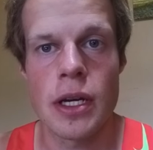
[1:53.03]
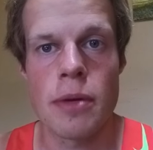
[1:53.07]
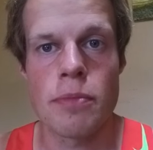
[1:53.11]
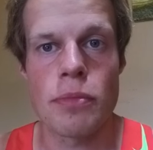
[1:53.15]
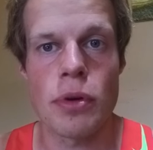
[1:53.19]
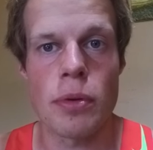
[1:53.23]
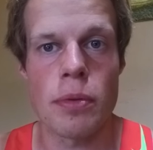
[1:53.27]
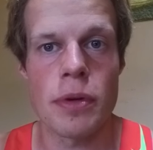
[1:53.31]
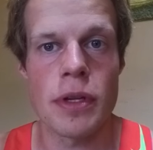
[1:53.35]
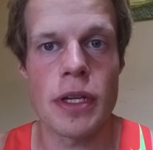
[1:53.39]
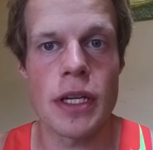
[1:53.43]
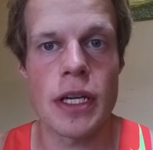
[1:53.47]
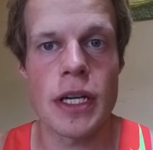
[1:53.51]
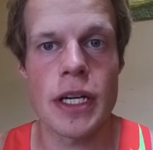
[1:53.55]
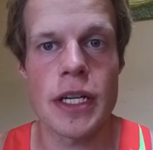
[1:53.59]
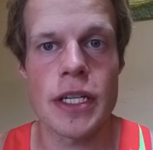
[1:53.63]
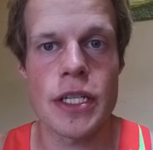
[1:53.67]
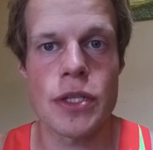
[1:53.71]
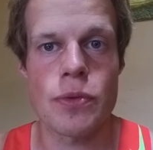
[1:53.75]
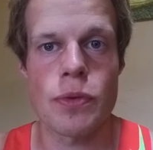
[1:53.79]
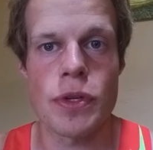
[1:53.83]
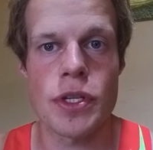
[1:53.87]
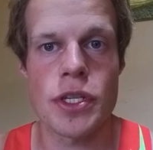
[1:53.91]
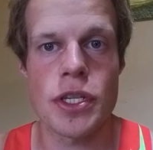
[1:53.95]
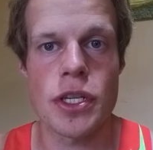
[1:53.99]
Probably
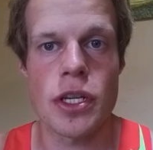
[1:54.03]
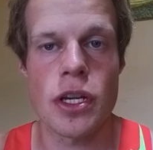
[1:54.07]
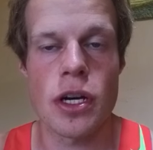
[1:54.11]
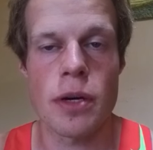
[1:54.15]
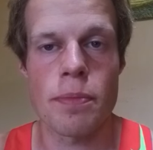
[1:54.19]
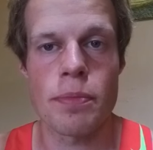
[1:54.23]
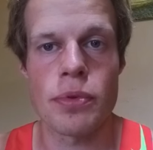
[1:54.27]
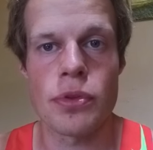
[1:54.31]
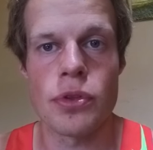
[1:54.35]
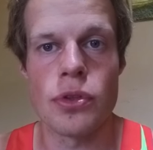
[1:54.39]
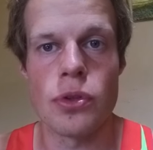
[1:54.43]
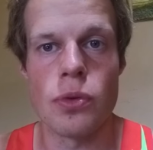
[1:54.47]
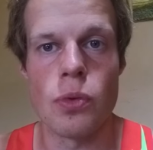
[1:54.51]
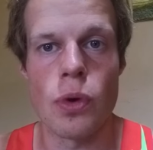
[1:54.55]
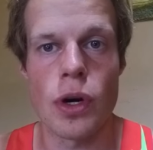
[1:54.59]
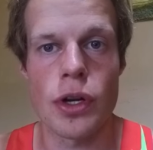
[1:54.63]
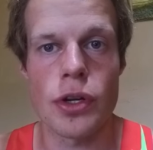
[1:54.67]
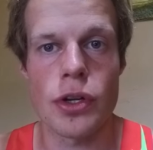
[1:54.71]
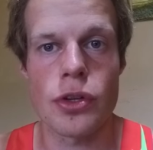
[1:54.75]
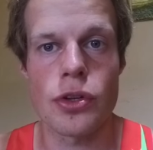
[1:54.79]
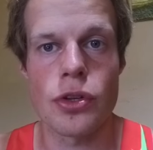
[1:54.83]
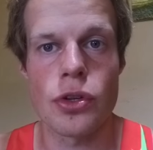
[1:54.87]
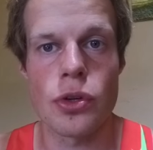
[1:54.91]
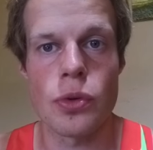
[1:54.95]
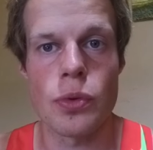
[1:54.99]
switch it up, do 1
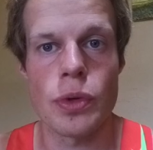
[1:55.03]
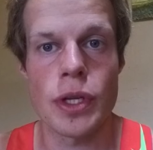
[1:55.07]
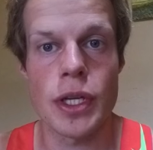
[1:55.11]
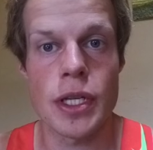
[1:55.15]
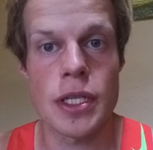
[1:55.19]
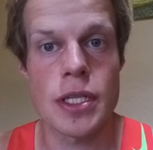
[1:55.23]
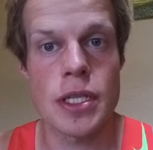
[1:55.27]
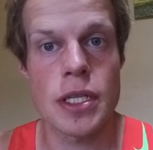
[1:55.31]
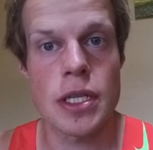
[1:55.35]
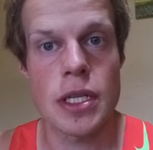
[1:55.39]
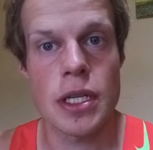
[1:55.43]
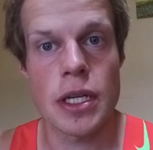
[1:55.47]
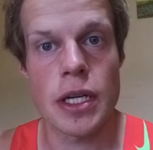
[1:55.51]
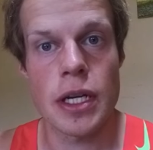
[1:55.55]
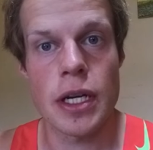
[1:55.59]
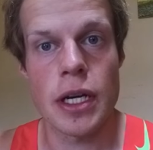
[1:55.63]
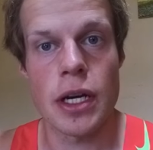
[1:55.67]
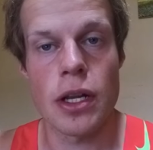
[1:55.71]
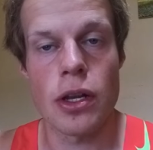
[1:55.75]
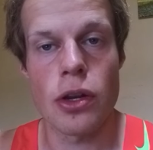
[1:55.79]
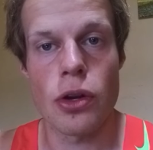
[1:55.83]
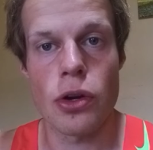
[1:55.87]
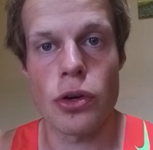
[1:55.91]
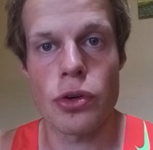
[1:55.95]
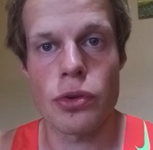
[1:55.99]
or 2 weeks
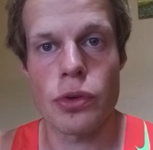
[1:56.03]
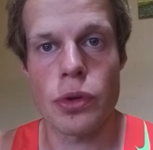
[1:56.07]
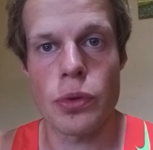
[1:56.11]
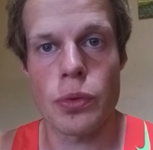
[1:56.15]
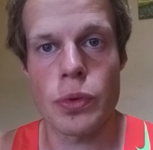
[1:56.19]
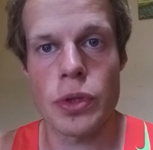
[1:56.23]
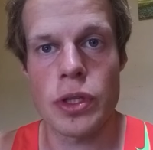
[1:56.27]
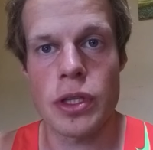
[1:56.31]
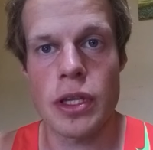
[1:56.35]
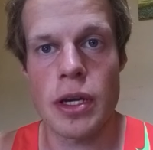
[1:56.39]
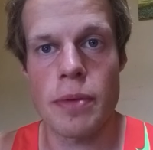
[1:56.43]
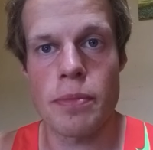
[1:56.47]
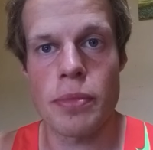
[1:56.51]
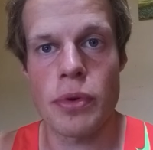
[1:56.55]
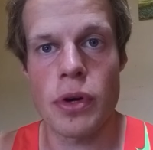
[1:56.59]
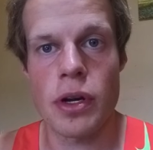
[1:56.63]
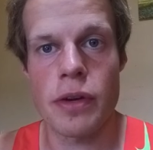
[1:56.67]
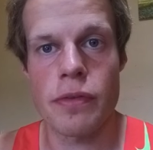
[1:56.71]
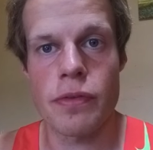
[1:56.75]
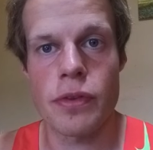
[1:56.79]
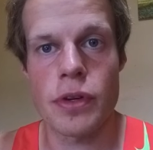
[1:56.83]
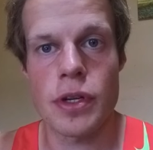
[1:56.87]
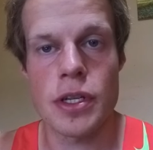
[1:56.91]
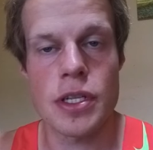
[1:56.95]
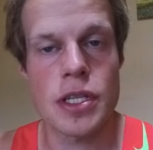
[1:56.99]
long run with tempo
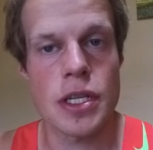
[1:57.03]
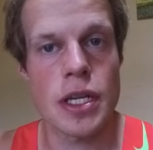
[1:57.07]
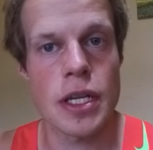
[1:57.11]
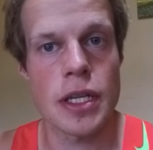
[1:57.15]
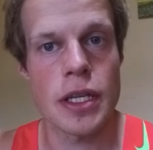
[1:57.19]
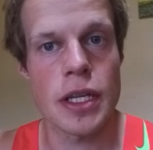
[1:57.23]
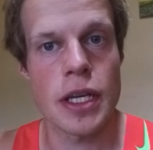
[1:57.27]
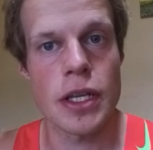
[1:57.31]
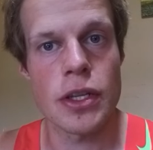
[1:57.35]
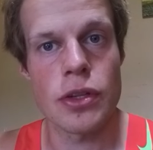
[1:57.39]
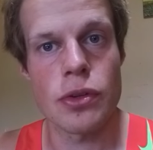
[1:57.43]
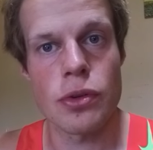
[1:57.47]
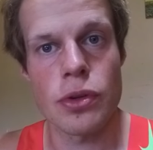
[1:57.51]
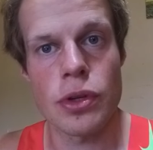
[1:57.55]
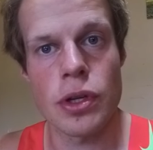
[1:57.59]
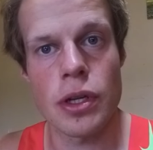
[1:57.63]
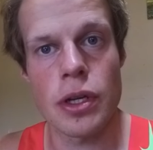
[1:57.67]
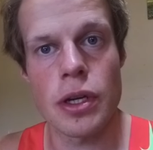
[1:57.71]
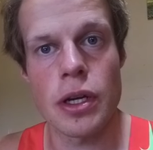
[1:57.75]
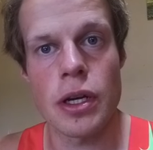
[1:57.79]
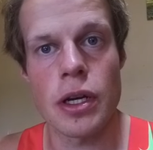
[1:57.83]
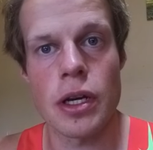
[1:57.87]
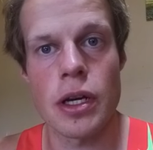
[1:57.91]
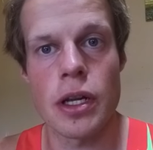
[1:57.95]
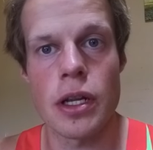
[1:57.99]
efforts and then do
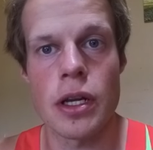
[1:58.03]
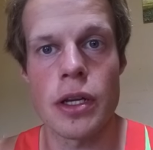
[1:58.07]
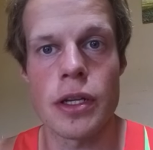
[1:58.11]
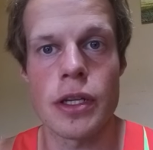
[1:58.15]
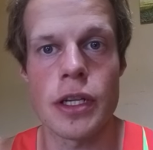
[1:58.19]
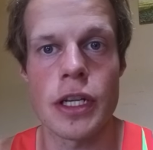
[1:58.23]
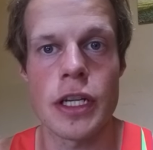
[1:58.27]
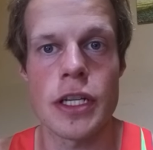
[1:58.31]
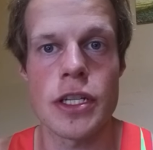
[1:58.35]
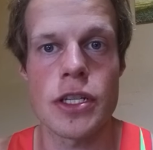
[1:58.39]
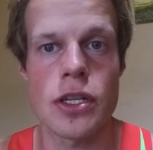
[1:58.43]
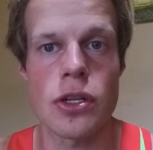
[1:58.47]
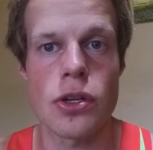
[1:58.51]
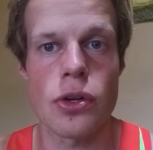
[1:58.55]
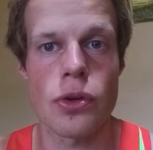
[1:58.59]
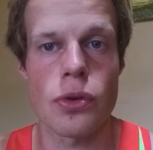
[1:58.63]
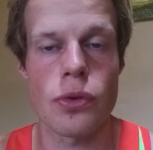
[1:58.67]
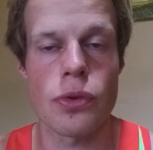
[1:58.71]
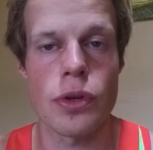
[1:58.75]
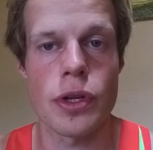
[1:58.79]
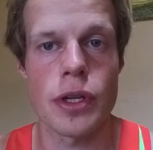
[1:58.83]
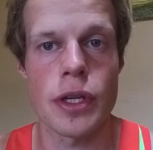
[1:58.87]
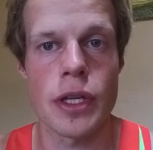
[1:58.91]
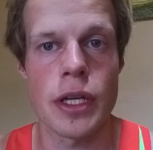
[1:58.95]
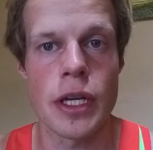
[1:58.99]
an easy long
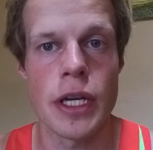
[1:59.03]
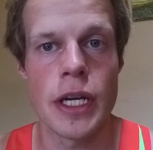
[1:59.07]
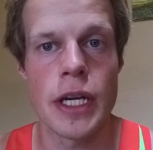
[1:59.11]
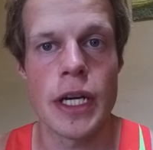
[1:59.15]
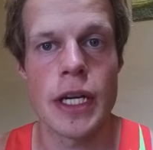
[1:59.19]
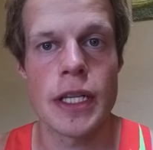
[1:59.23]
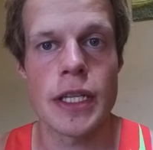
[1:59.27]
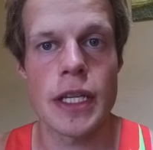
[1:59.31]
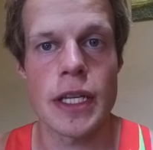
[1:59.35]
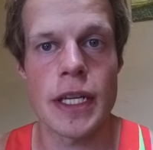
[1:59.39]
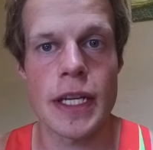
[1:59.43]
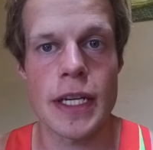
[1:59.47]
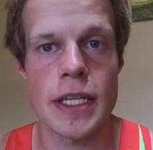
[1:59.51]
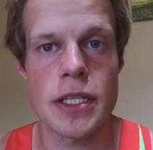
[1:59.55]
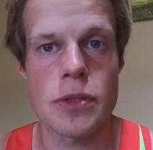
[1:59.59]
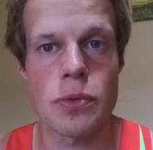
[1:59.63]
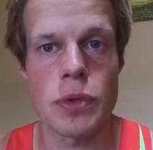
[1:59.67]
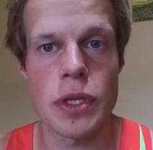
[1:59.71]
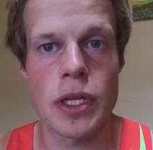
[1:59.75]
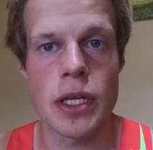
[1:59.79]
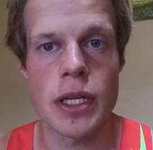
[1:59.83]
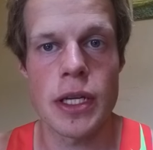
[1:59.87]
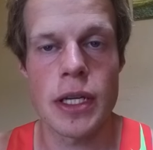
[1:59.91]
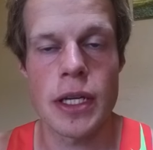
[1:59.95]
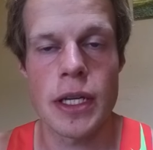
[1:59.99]
run the next
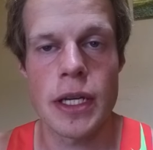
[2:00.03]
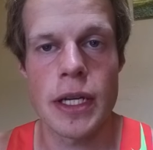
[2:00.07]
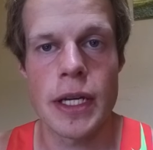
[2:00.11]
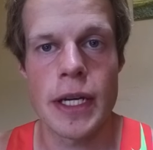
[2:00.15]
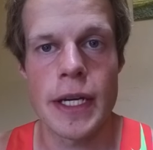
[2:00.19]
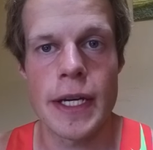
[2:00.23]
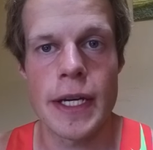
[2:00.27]
week